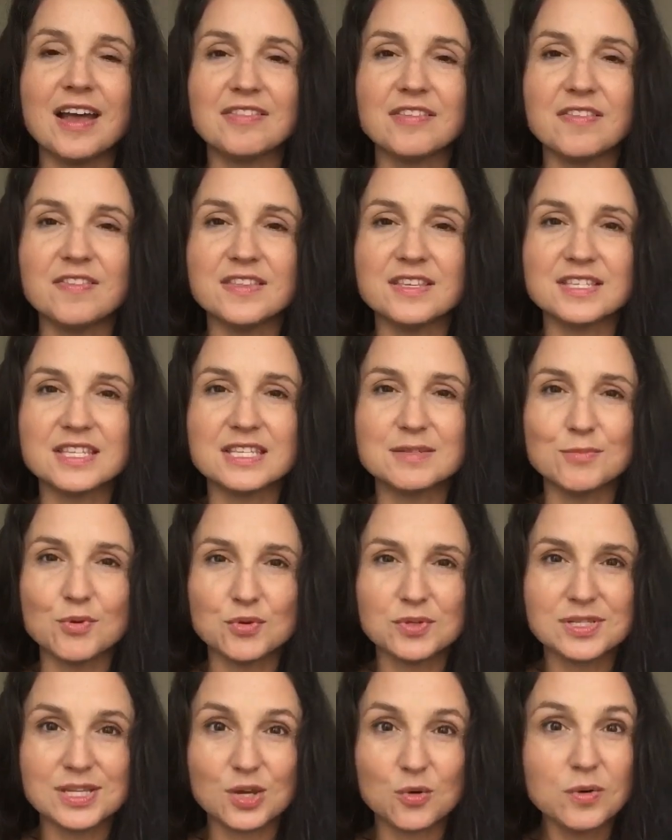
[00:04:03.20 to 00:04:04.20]
that this is
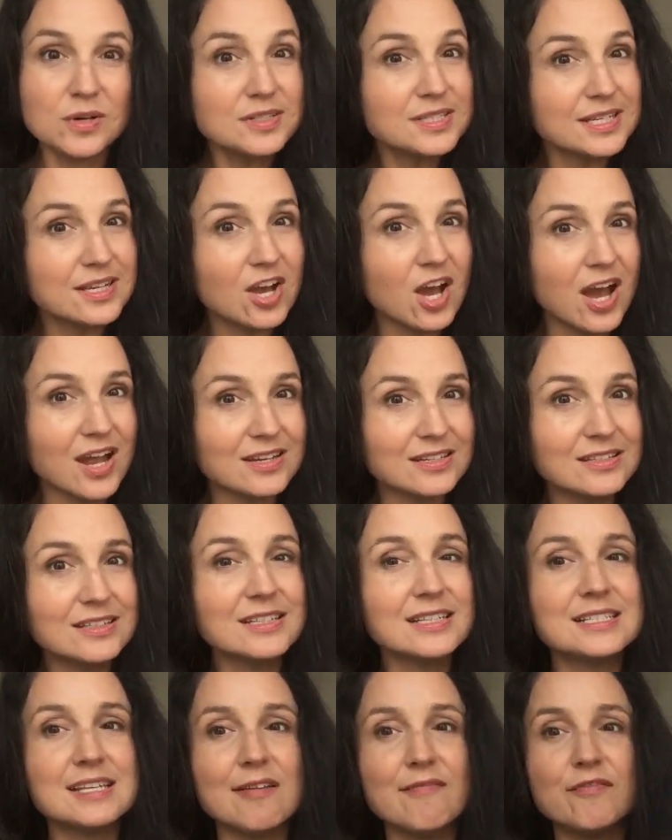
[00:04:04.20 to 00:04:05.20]
mostly quilting cotton,
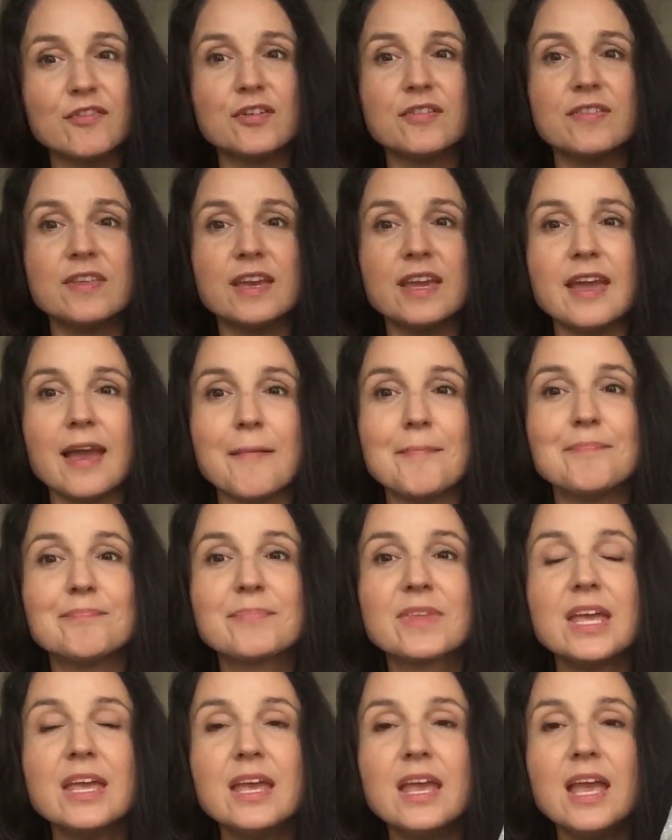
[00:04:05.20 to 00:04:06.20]
except for the
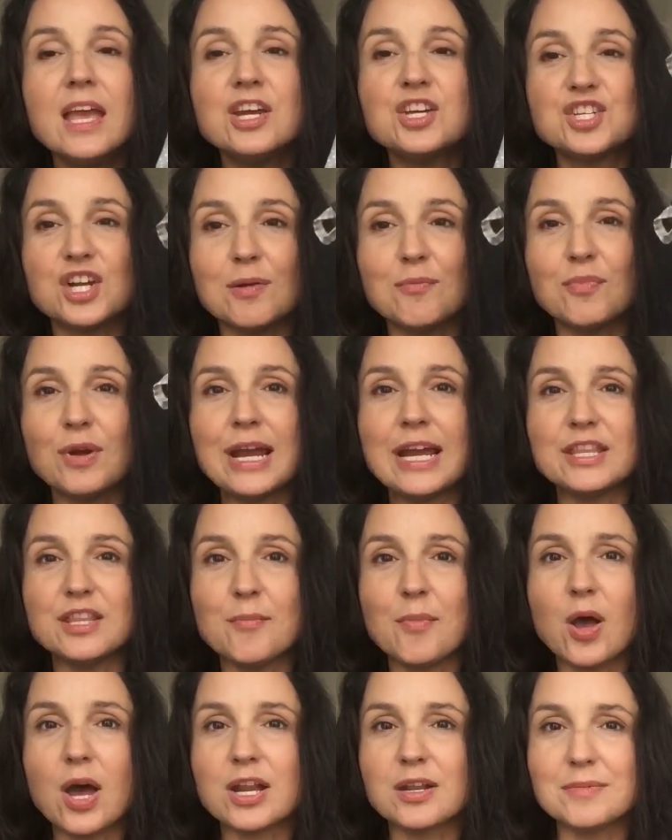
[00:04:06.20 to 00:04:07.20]
chambray on the
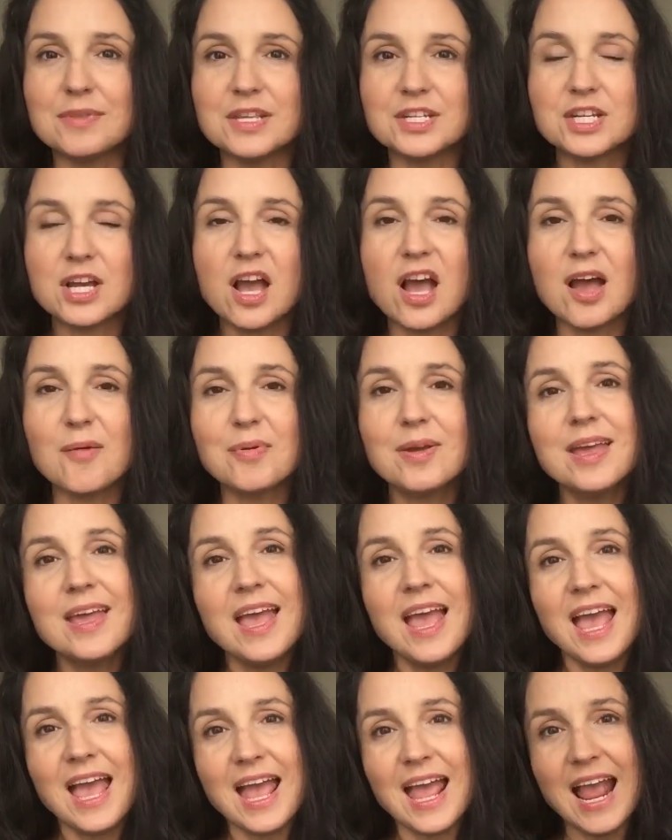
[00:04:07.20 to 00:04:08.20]
bottom and the top,
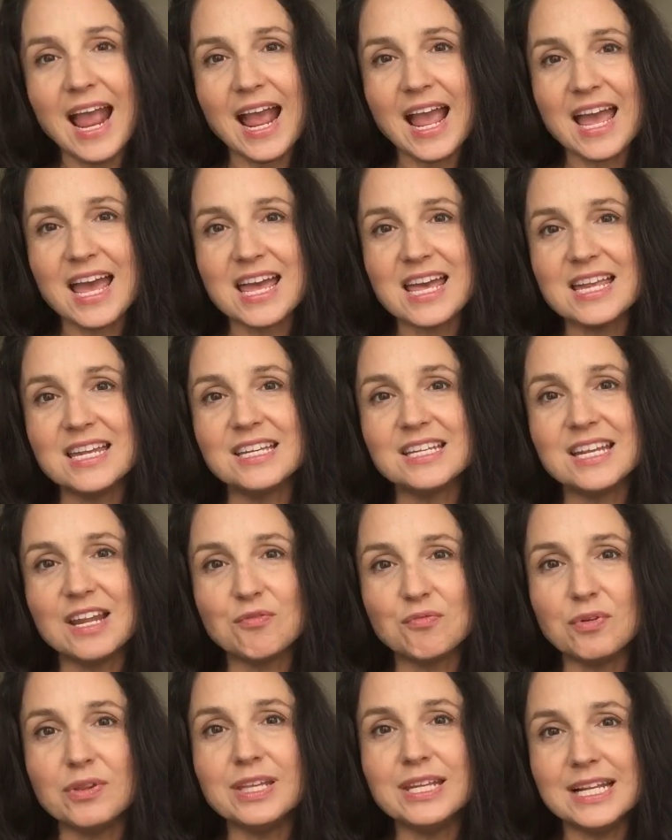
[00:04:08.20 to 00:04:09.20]
and it
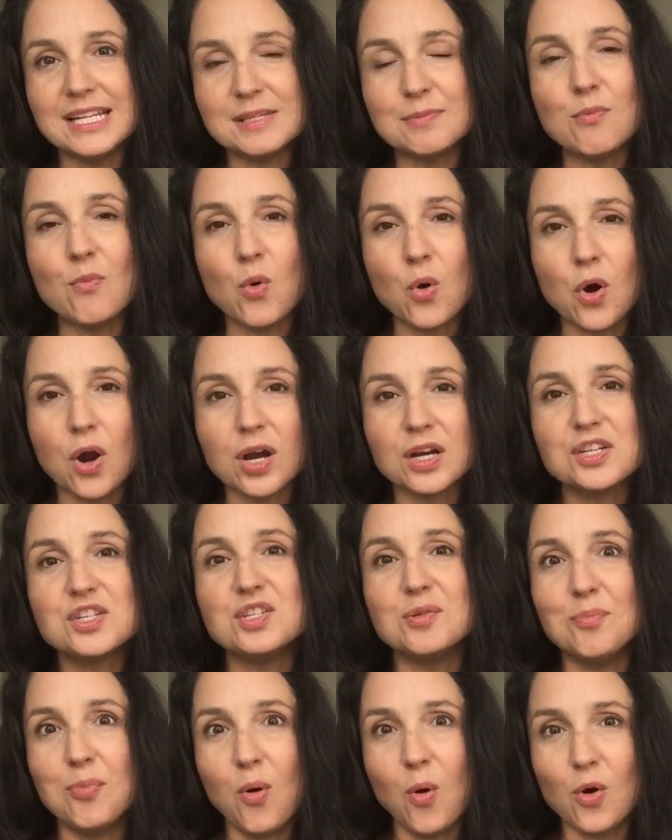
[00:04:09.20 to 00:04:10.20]
really needs more
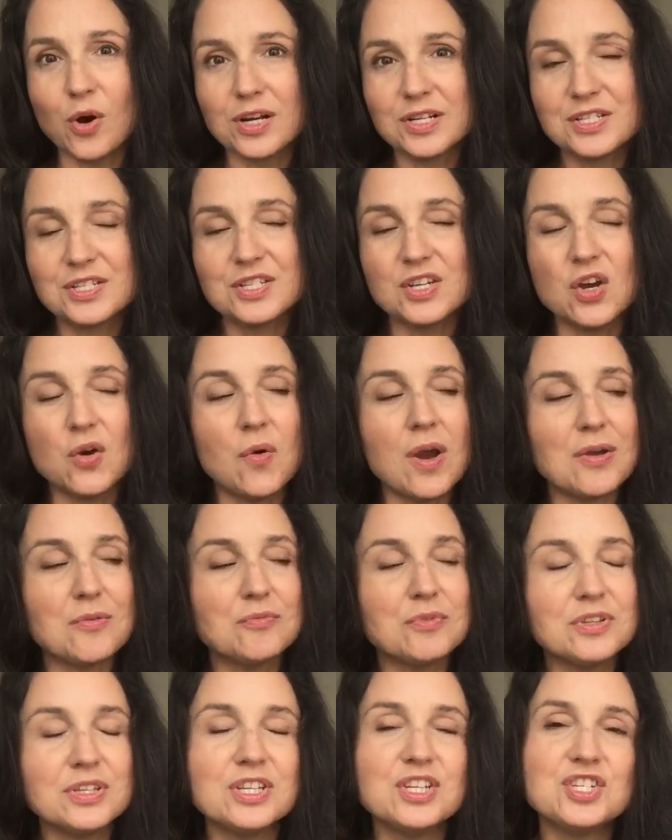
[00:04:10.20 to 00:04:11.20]
support. So I
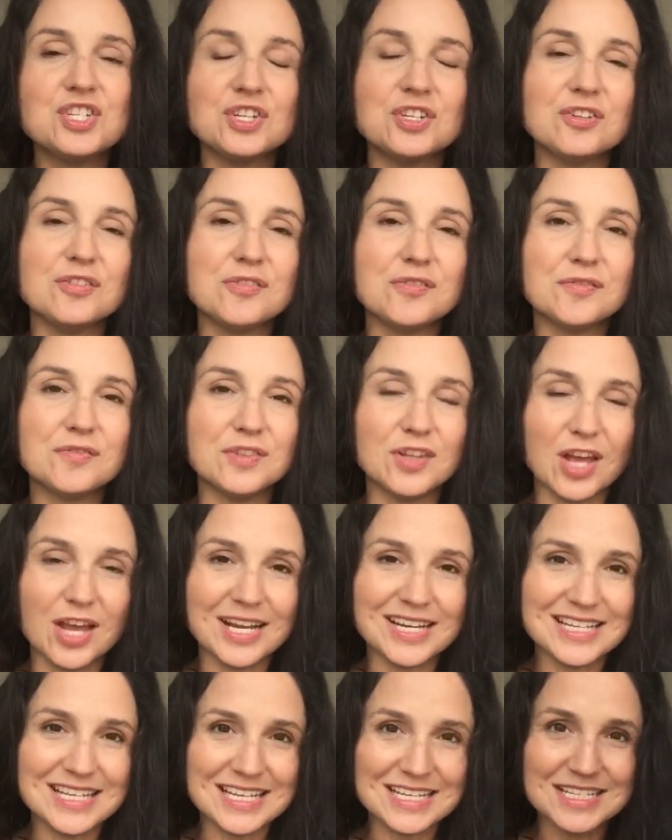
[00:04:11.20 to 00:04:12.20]
really should have
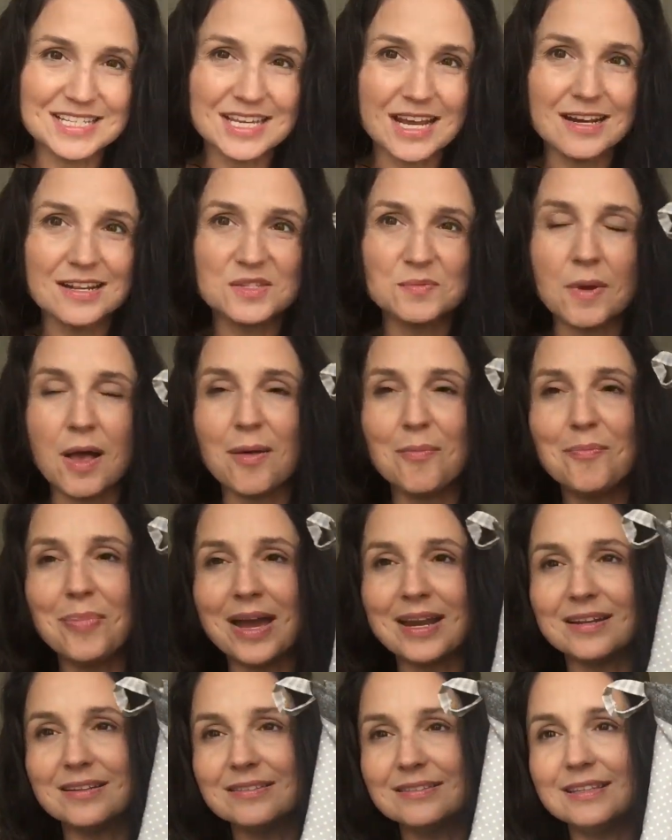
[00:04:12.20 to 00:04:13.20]
lined the inside as well, but
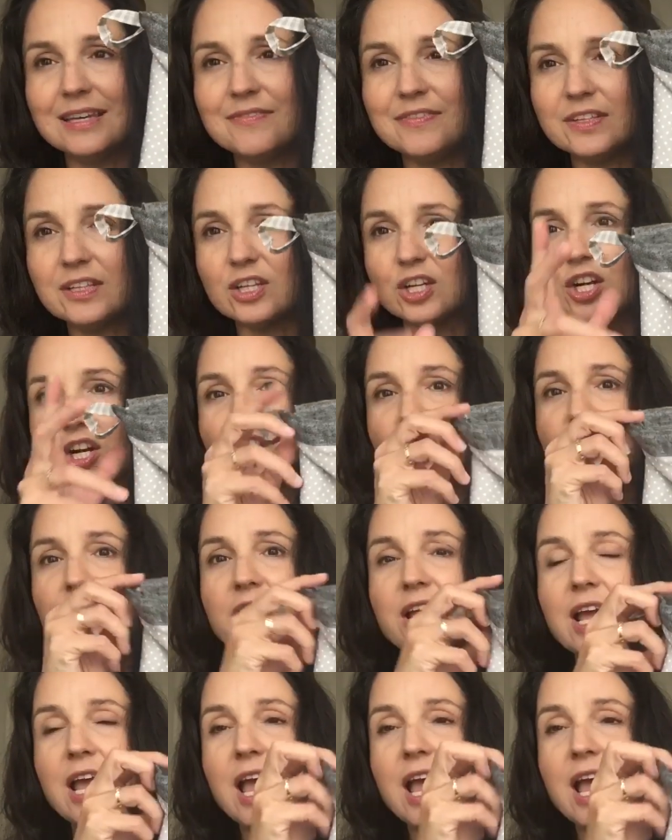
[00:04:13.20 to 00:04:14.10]
live and learn.